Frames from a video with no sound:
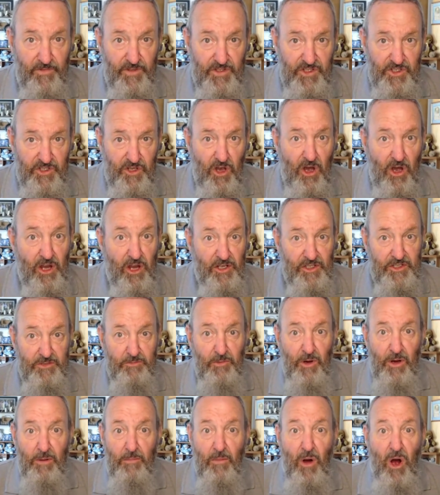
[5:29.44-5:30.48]
Silence
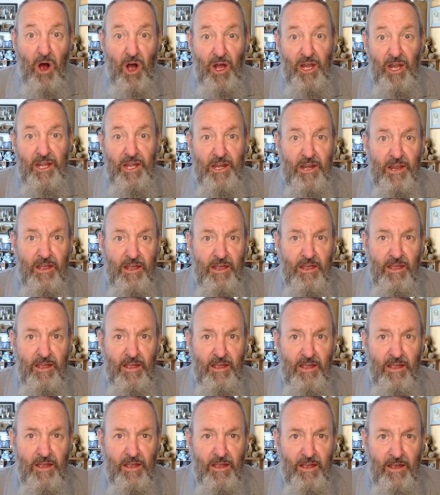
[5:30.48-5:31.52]
my mind.
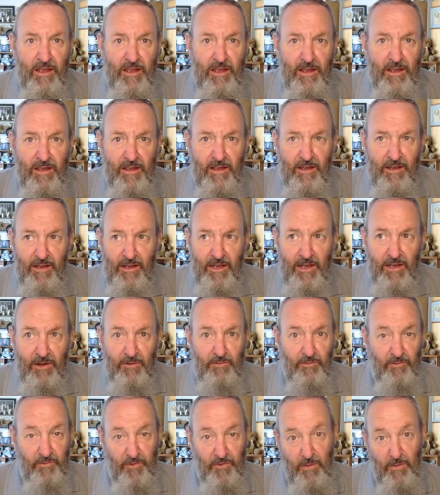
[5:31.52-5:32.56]

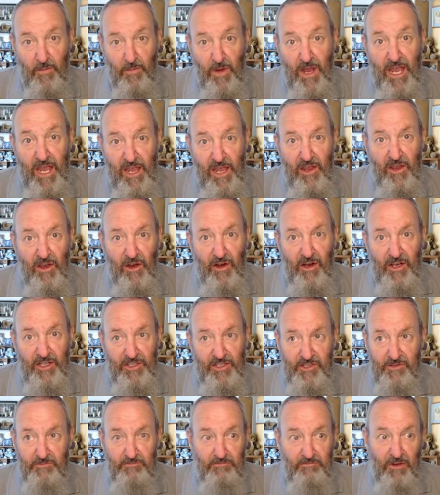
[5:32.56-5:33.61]
And for me,
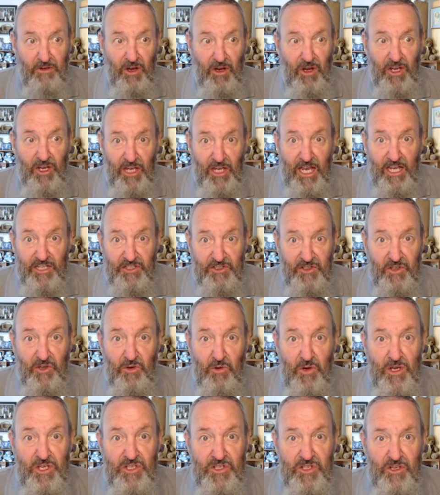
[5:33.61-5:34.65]
I ask the
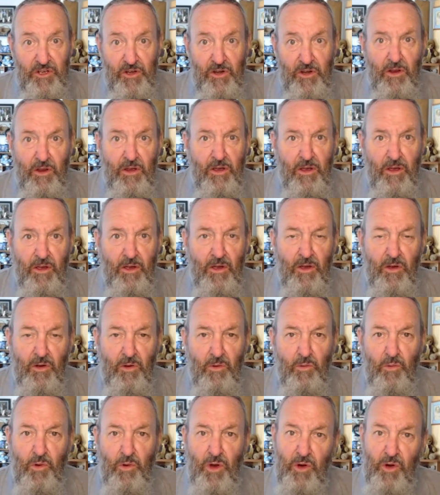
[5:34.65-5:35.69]
question,
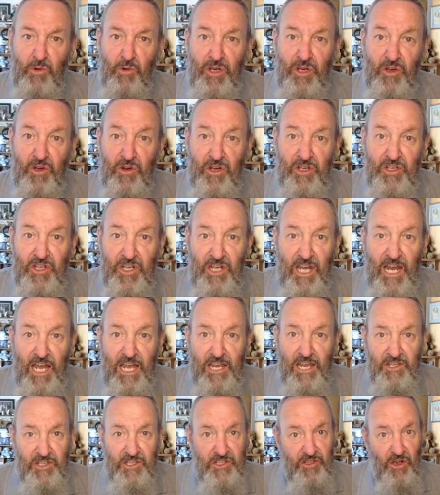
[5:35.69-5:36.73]
what are we doing
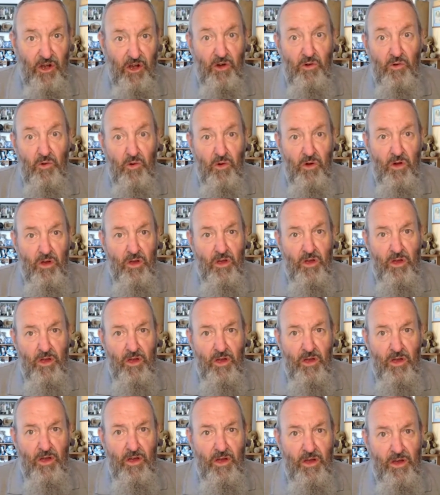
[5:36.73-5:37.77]
today, soul?
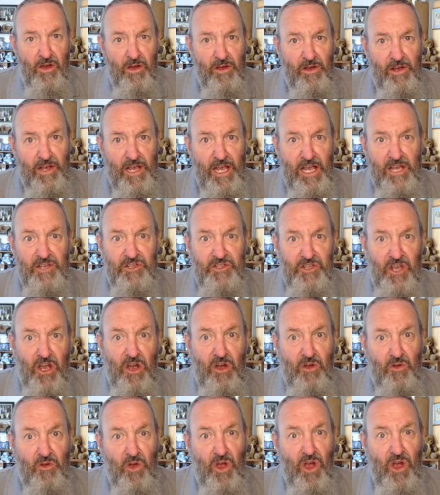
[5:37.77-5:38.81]

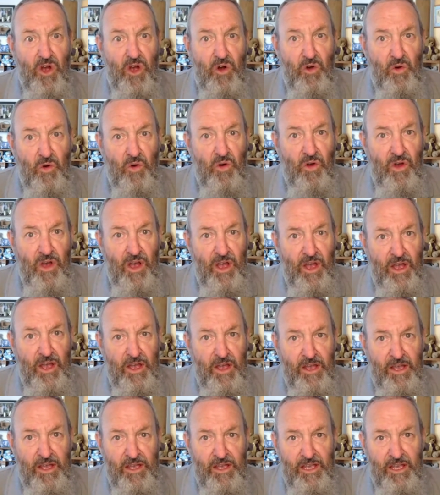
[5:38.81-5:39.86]
S-O-L.
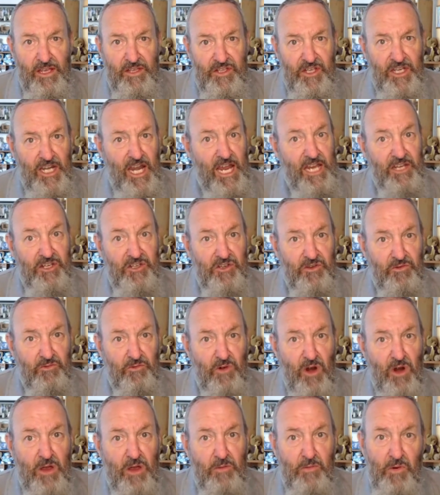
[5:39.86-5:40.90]
It's an ancient
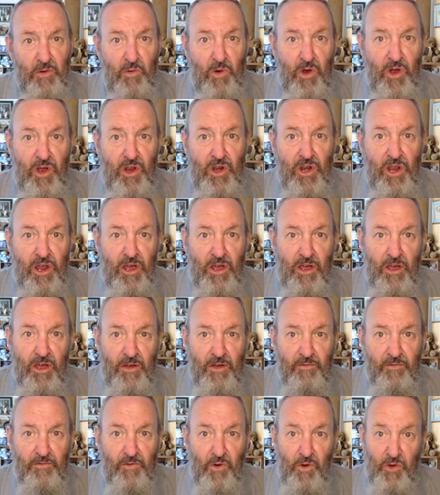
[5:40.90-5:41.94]
Roman word
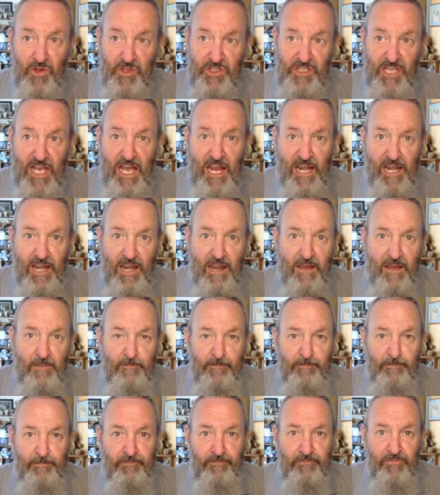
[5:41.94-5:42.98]
for the sun.
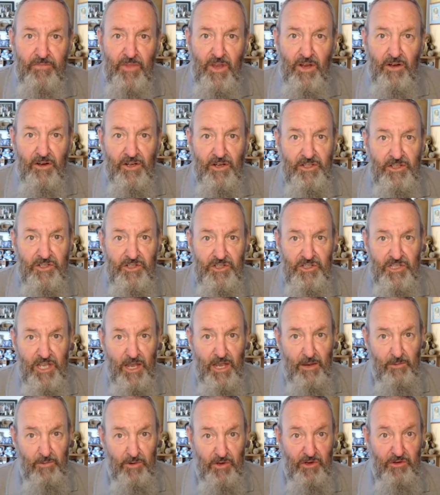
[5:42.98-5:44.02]
I just
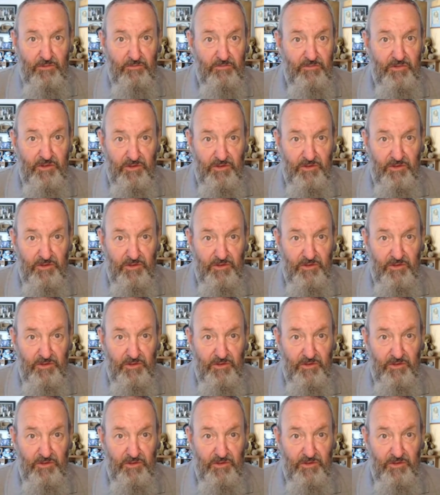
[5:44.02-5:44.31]
happened